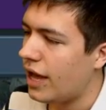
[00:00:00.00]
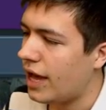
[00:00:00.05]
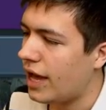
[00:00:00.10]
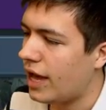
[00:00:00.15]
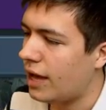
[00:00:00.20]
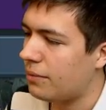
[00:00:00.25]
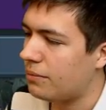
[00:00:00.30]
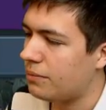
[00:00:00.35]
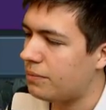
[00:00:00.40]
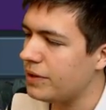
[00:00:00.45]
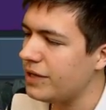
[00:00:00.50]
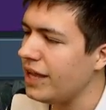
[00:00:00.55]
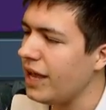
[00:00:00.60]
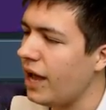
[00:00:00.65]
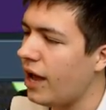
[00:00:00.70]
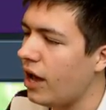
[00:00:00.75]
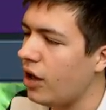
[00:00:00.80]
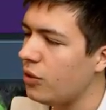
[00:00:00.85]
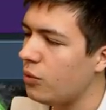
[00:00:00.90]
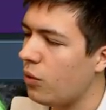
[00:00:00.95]
But
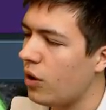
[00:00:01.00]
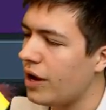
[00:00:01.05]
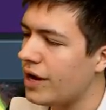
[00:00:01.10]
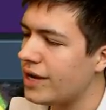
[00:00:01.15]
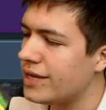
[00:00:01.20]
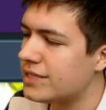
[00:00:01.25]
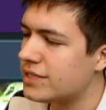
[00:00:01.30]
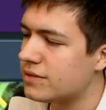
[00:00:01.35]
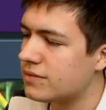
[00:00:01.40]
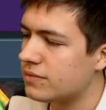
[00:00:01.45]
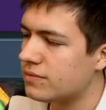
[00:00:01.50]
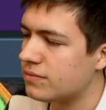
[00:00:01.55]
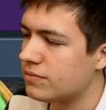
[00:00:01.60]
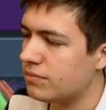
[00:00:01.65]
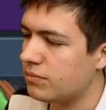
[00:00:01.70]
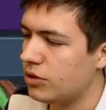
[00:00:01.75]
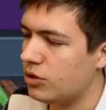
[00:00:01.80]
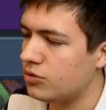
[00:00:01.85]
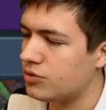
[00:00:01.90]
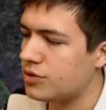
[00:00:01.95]
yeah, otherwise,
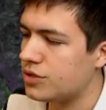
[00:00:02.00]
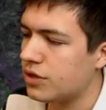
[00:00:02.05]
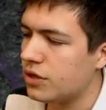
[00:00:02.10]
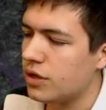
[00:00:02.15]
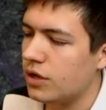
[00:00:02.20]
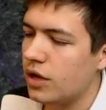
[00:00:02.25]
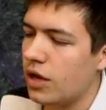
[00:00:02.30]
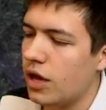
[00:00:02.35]
mute.